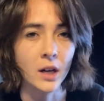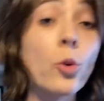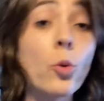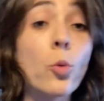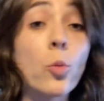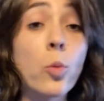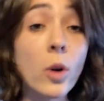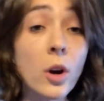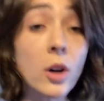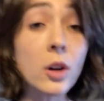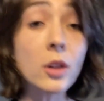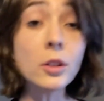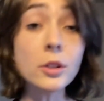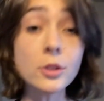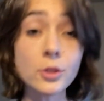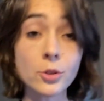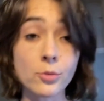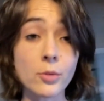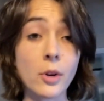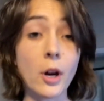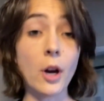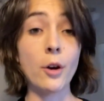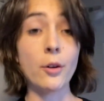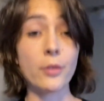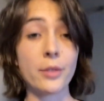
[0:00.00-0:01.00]
The world
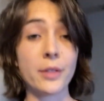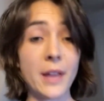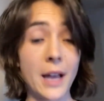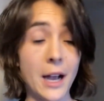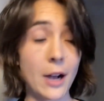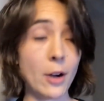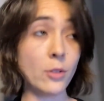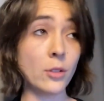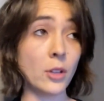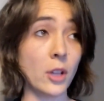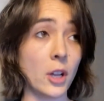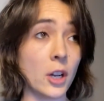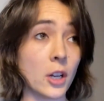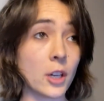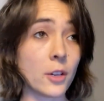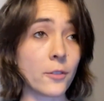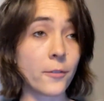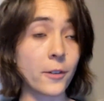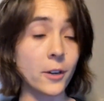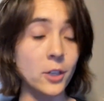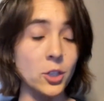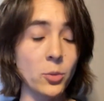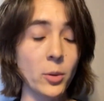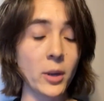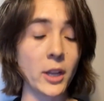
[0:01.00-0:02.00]
growth outlook
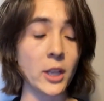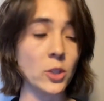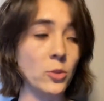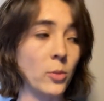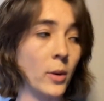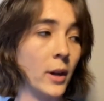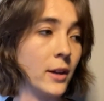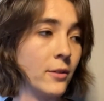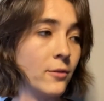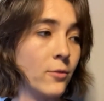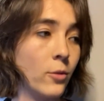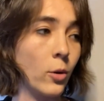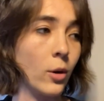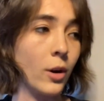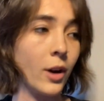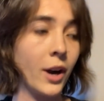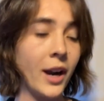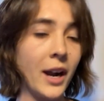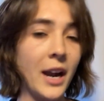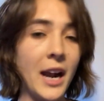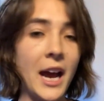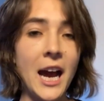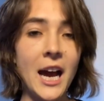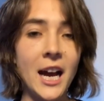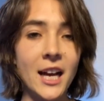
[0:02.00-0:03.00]
for
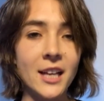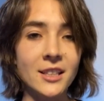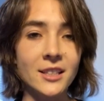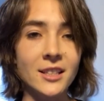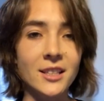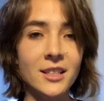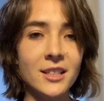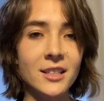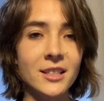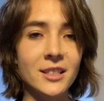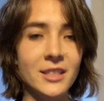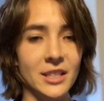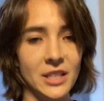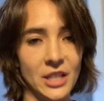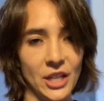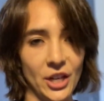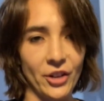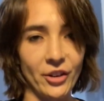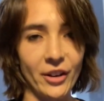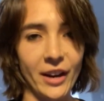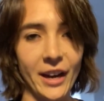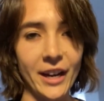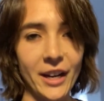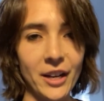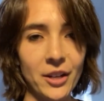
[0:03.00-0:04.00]
2024 has
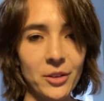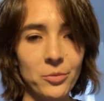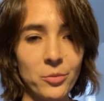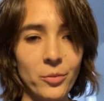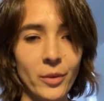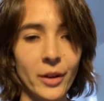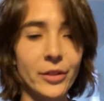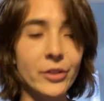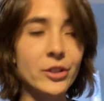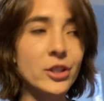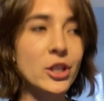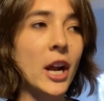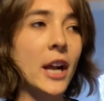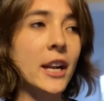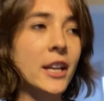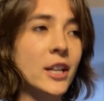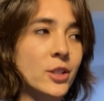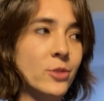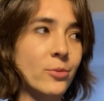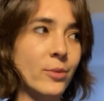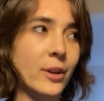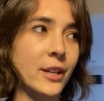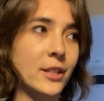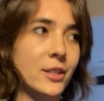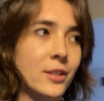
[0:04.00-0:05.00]
deteriorated, with
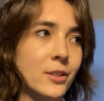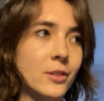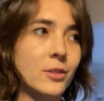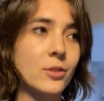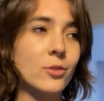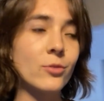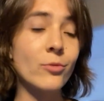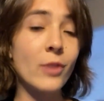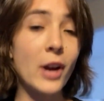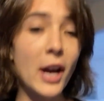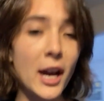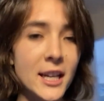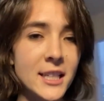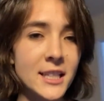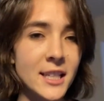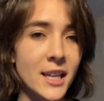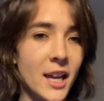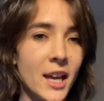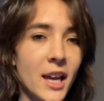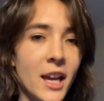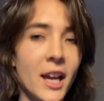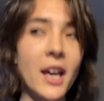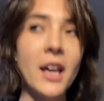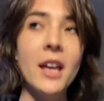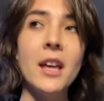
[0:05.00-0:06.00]
China's risks
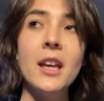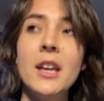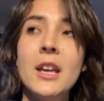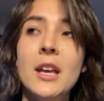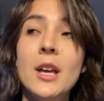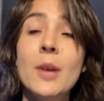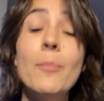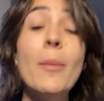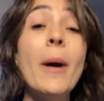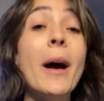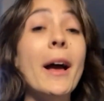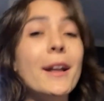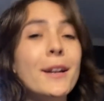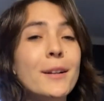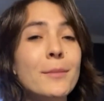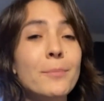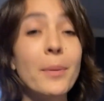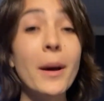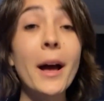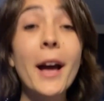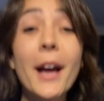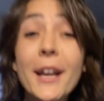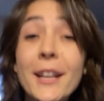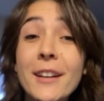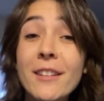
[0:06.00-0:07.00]
rising,
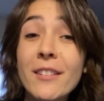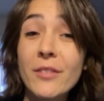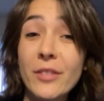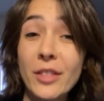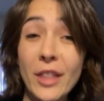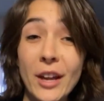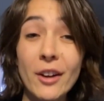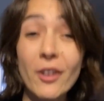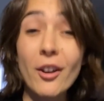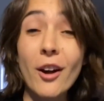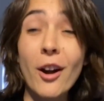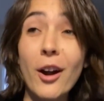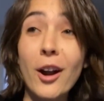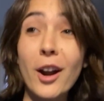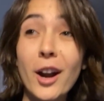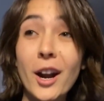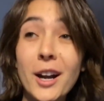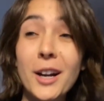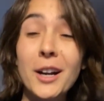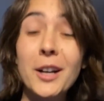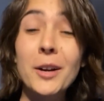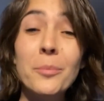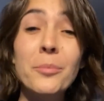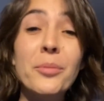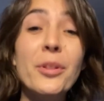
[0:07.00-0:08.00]
but there
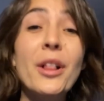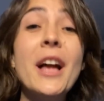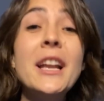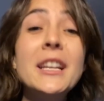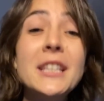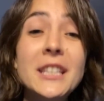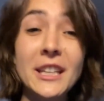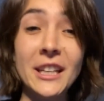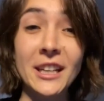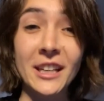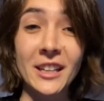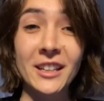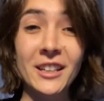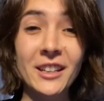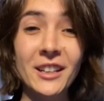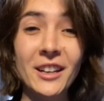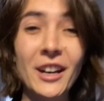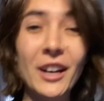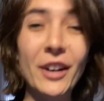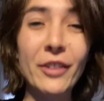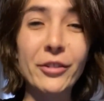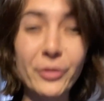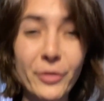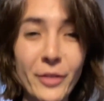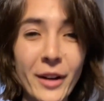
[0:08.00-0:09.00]
are plenty
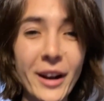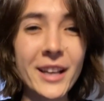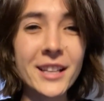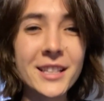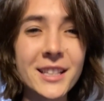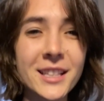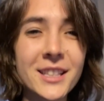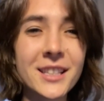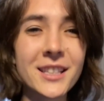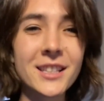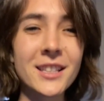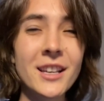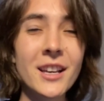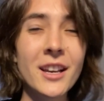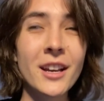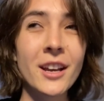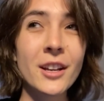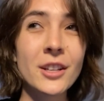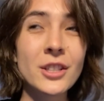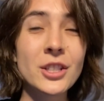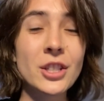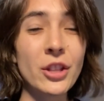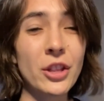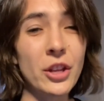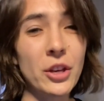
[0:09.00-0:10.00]
of risks
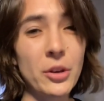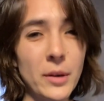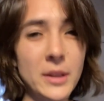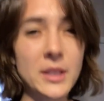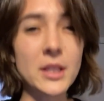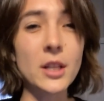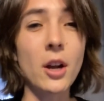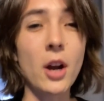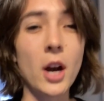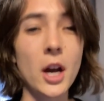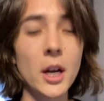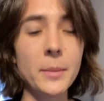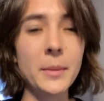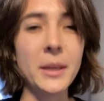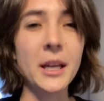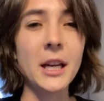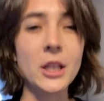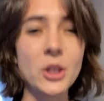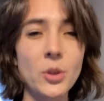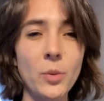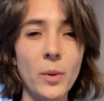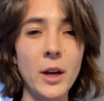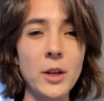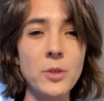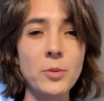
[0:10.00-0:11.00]
to the U.S. economy in
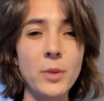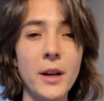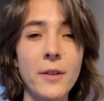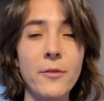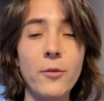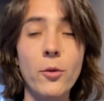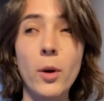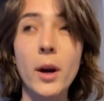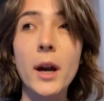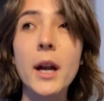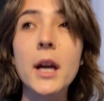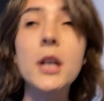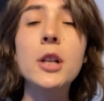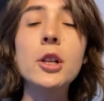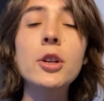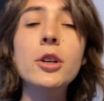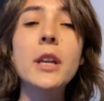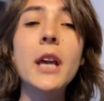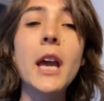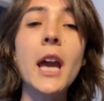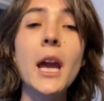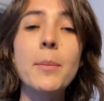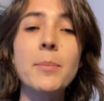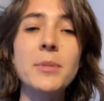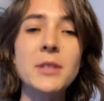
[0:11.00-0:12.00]
2024,
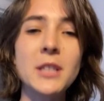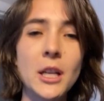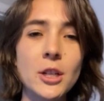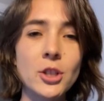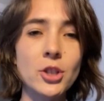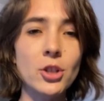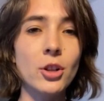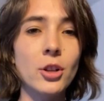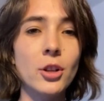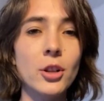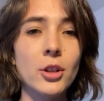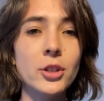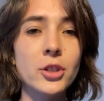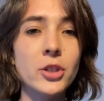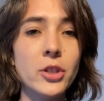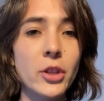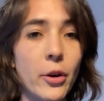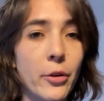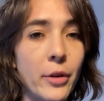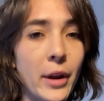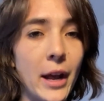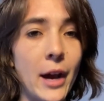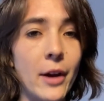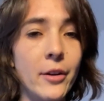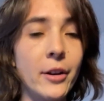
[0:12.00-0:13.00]
including a potential
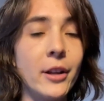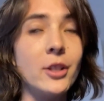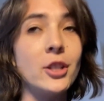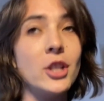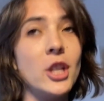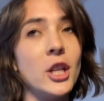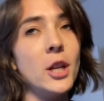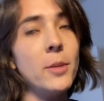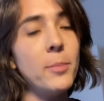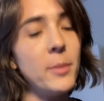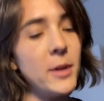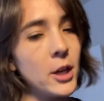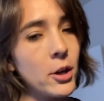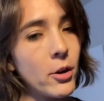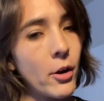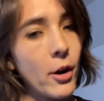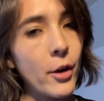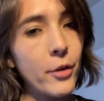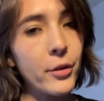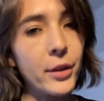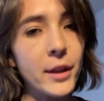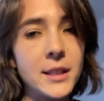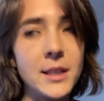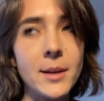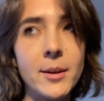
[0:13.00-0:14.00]
slowdown in GDP
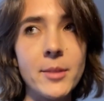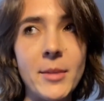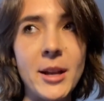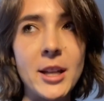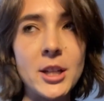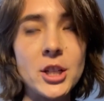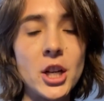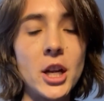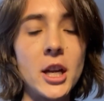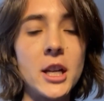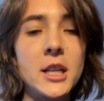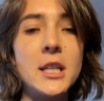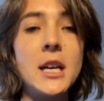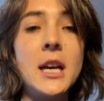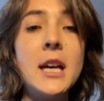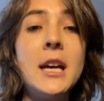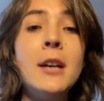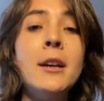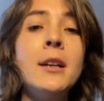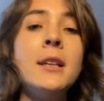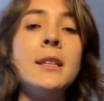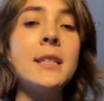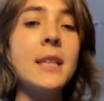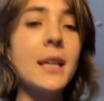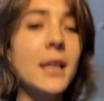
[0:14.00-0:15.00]
growth, as I mentioned,
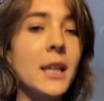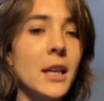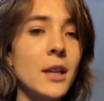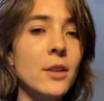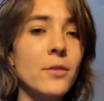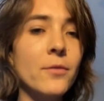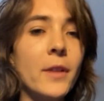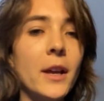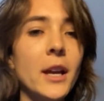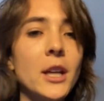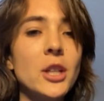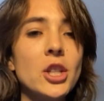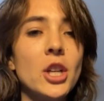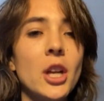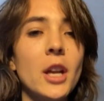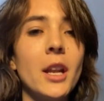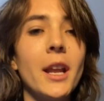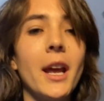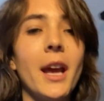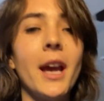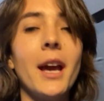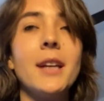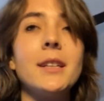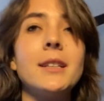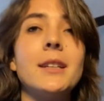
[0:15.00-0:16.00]
sticky inflation,
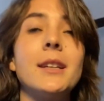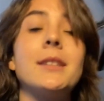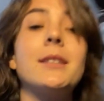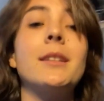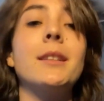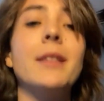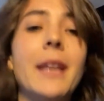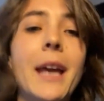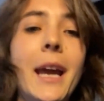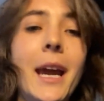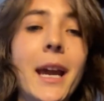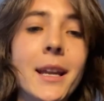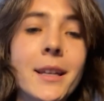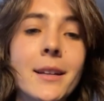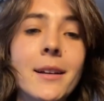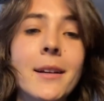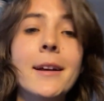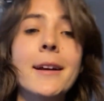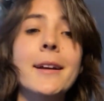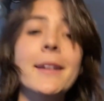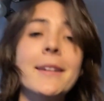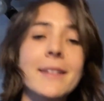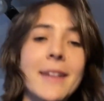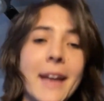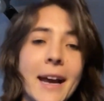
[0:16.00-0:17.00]
and a delayed
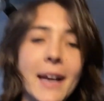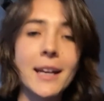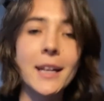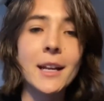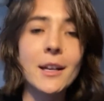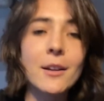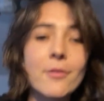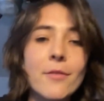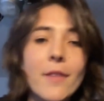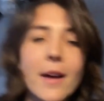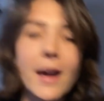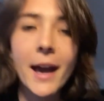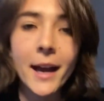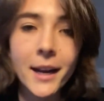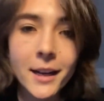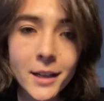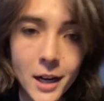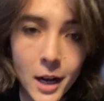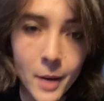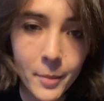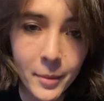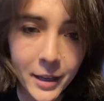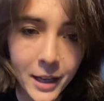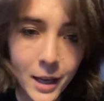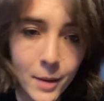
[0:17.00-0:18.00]
negative
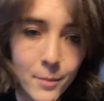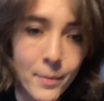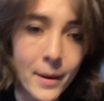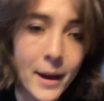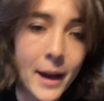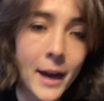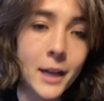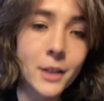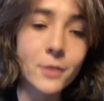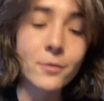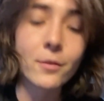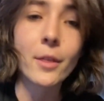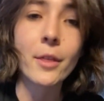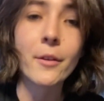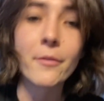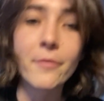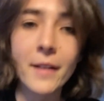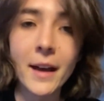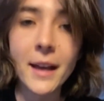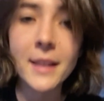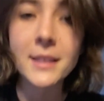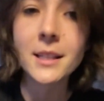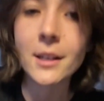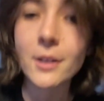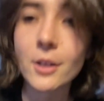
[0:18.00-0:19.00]
economic impact from the
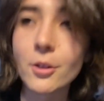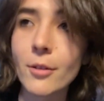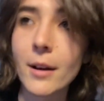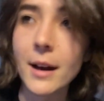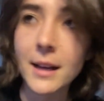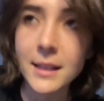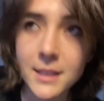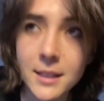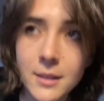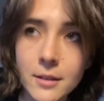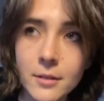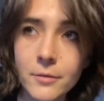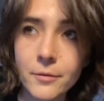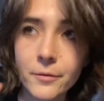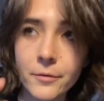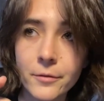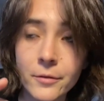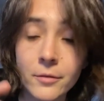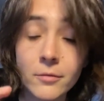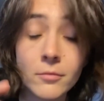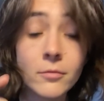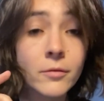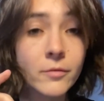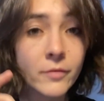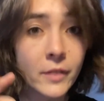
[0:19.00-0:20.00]
Fed's aggressive,
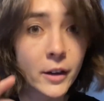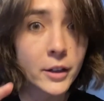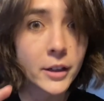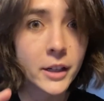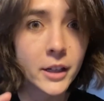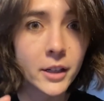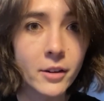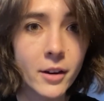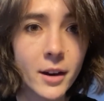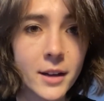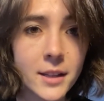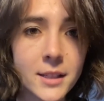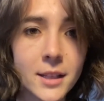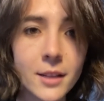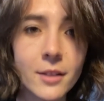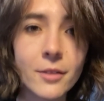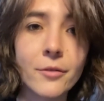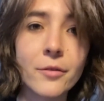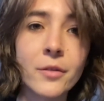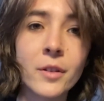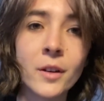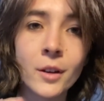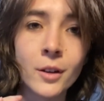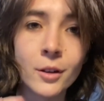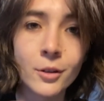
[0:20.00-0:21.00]
very
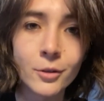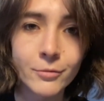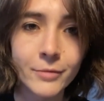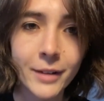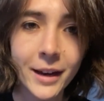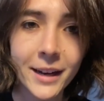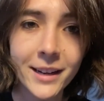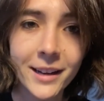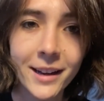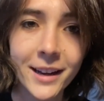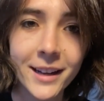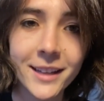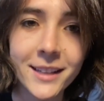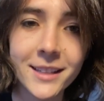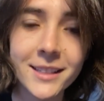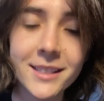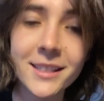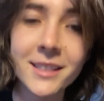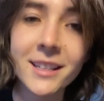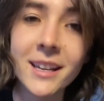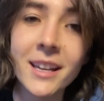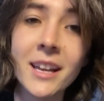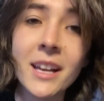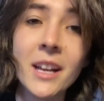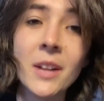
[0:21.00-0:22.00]
aggressive rate hikes.
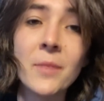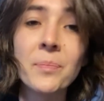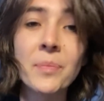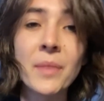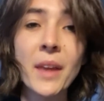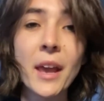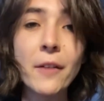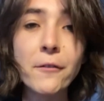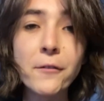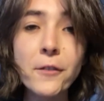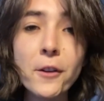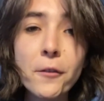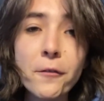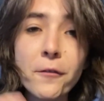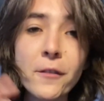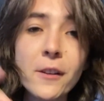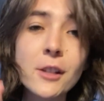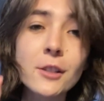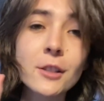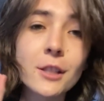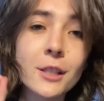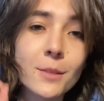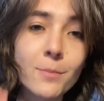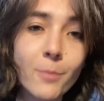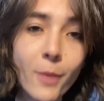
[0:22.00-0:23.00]
If you
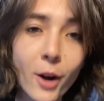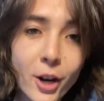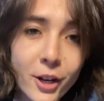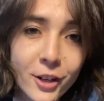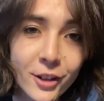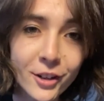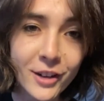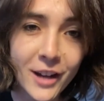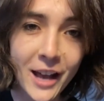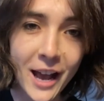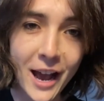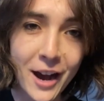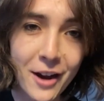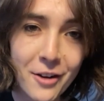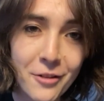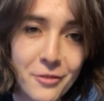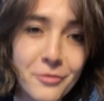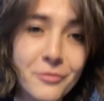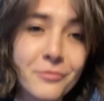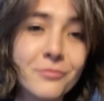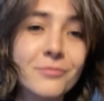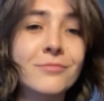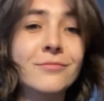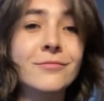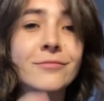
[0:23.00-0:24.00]
feel smarter now,
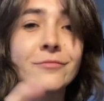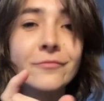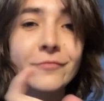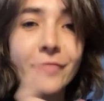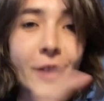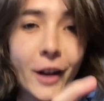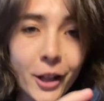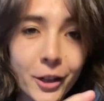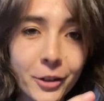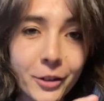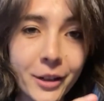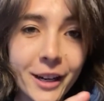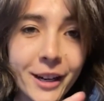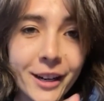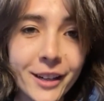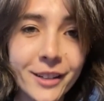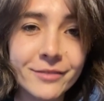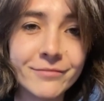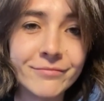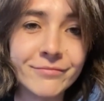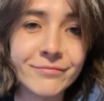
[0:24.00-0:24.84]
follow here.